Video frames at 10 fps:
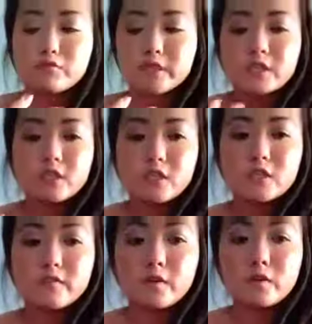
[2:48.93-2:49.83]
really
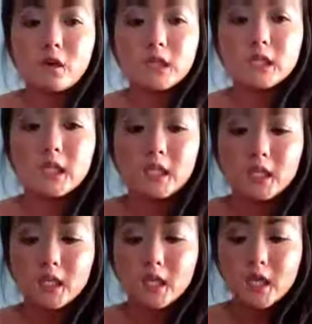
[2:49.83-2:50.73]
good photo quality.
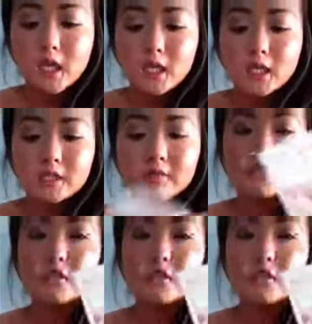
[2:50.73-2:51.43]
Like, this was